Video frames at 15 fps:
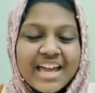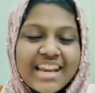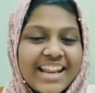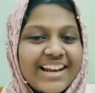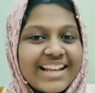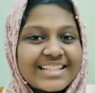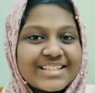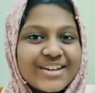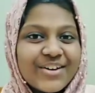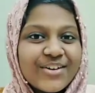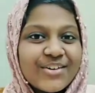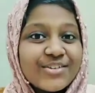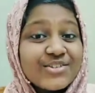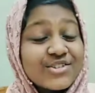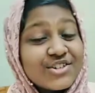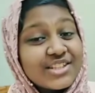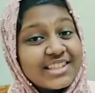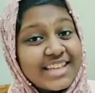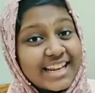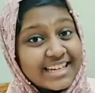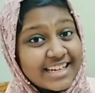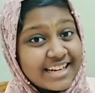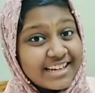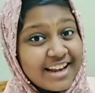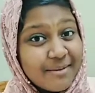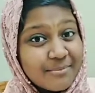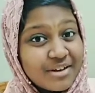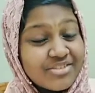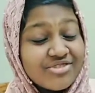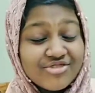Now let's go to technique
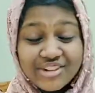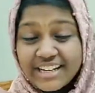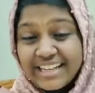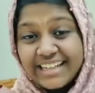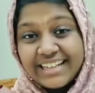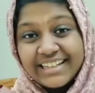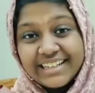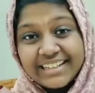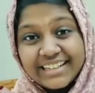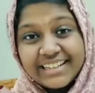number 3.